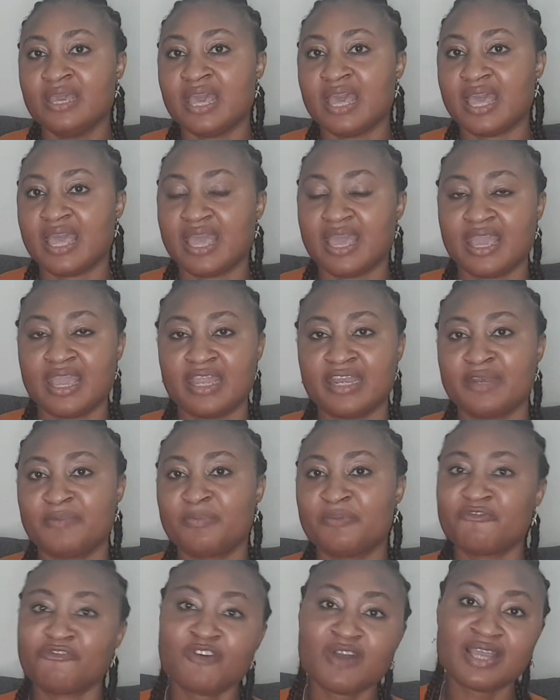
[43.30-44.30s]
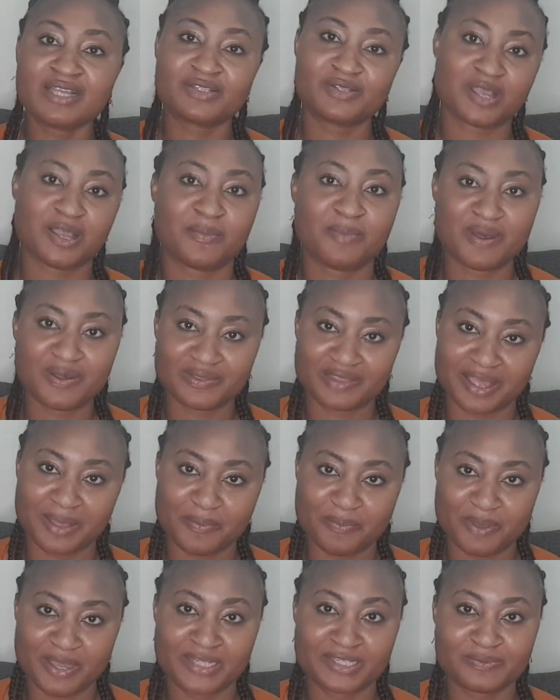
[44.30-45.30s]
And before I talk about
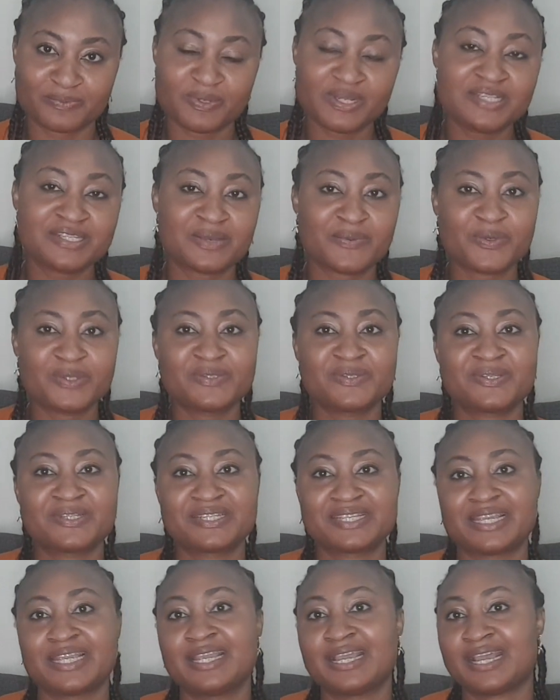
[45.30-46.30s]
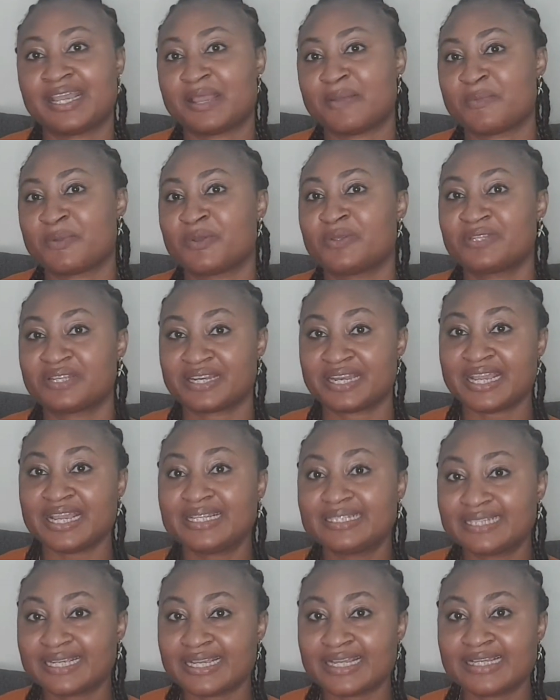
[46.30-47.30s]
that part, please, I want to say I am not an
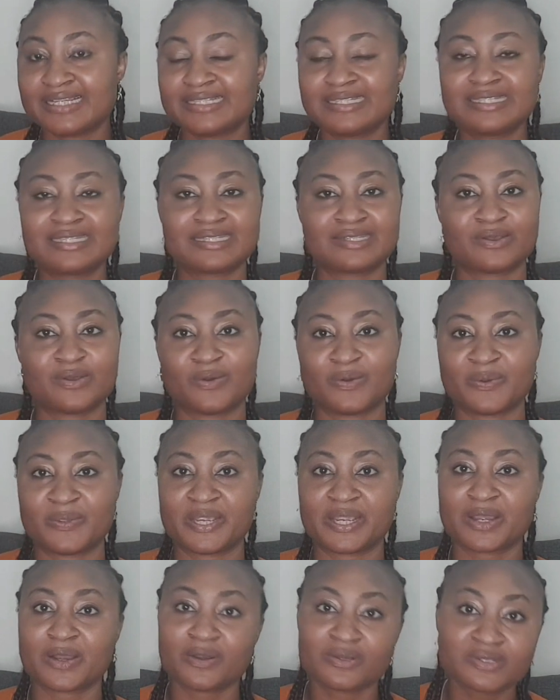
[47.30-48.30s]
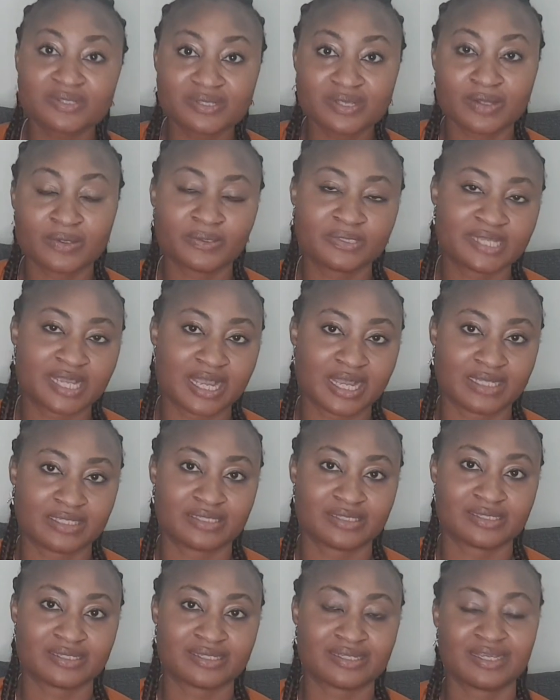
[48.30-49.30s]
agent or a
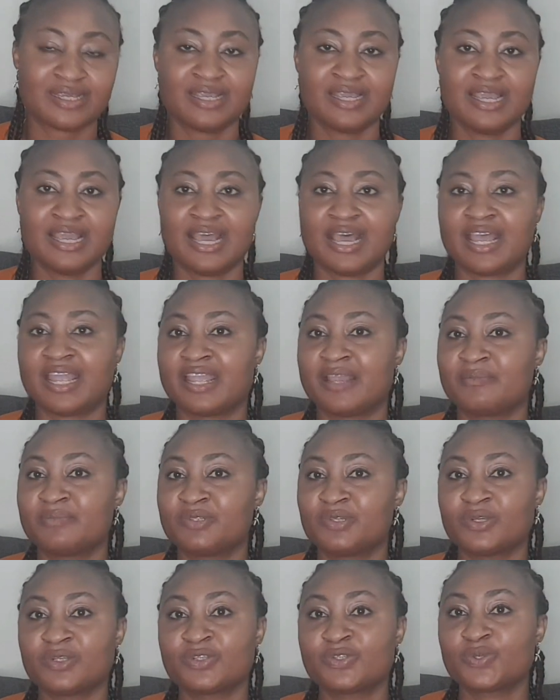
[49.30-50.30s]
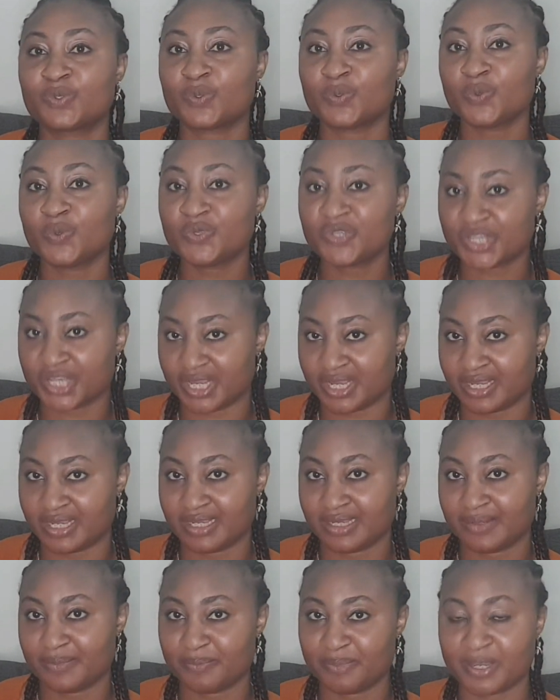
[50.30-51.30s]
consultant. I am just Uchi.
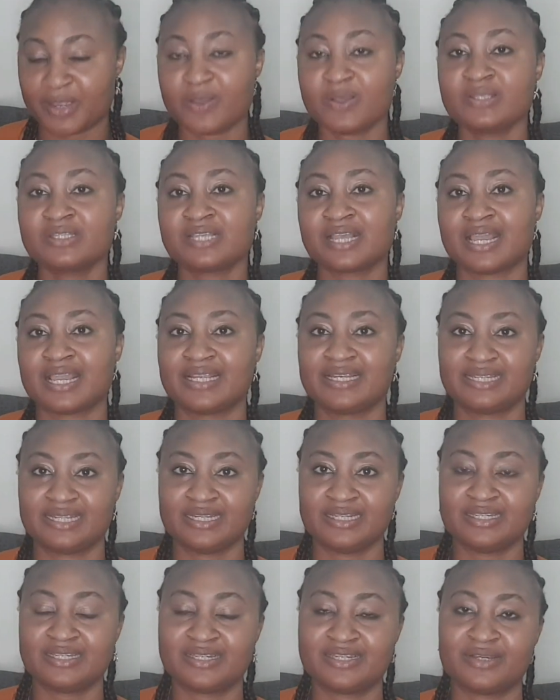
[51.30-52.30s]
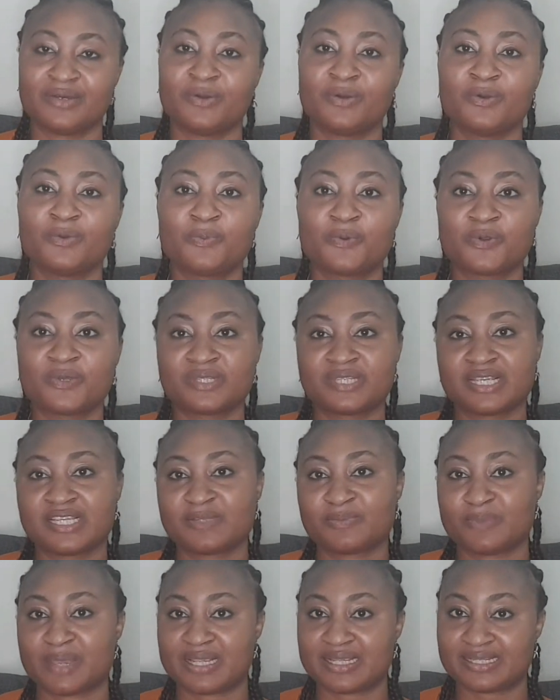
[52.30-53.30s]
Because I did the whole
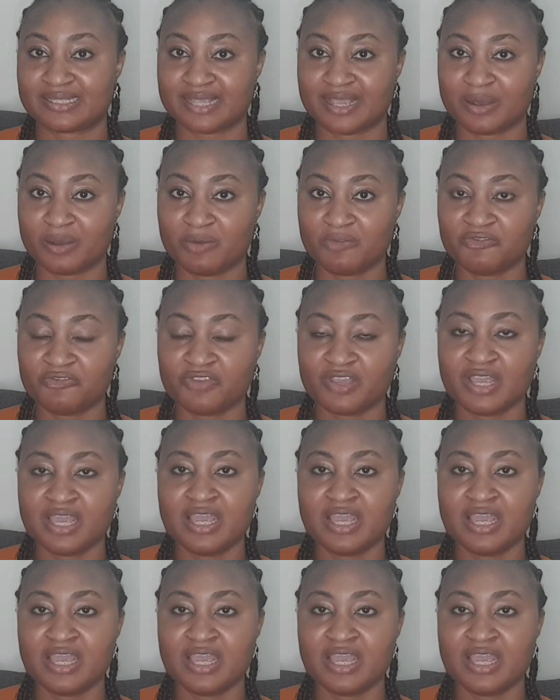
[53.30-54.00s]
process myself,